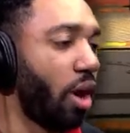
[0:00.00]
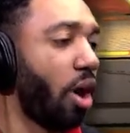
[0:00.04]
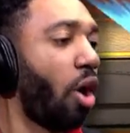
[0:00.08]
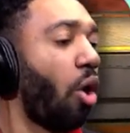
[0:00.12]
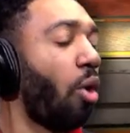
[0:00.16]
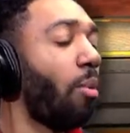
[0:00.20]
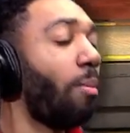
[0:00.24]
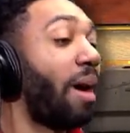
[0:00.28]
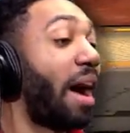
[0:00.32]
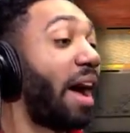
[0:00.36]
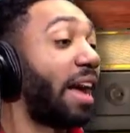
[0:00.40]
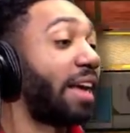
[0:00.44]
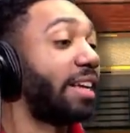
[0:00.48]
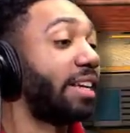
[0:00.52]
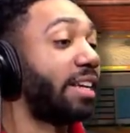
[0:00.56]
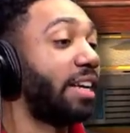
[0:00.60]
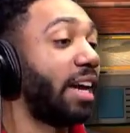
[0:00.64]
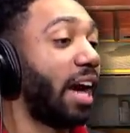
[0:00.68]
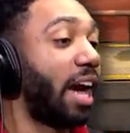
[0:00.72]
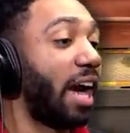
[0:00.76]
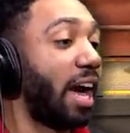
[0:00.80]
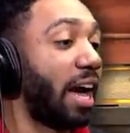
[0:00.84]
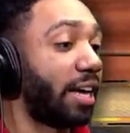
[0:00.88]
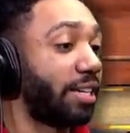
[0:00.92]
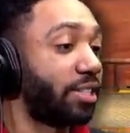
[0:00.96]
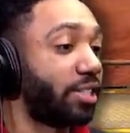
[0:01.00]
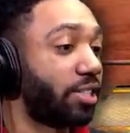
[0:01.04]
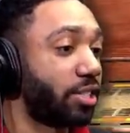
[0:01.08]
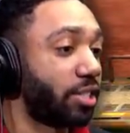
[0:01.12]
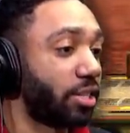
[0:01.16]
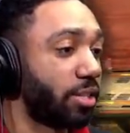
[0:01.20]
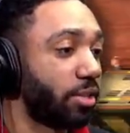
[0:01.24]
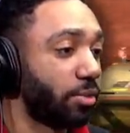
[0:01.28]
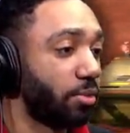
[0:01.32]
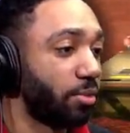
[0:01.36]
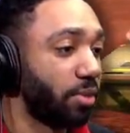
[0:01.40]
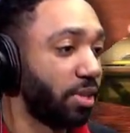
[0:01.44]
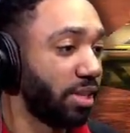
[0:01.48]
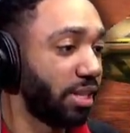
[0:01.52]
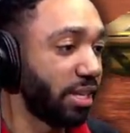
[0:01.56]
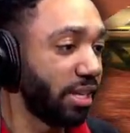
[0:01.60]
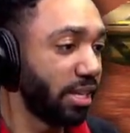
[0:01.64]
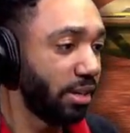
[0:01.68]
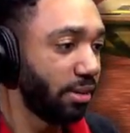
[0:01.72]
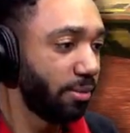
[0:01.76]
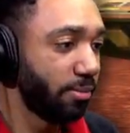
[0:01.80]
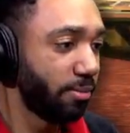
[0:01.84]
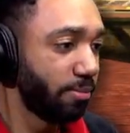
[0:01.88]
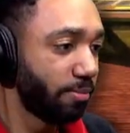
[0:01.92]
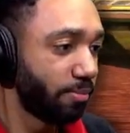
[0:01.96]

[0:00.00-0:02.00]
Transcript: Oh my gosh, really?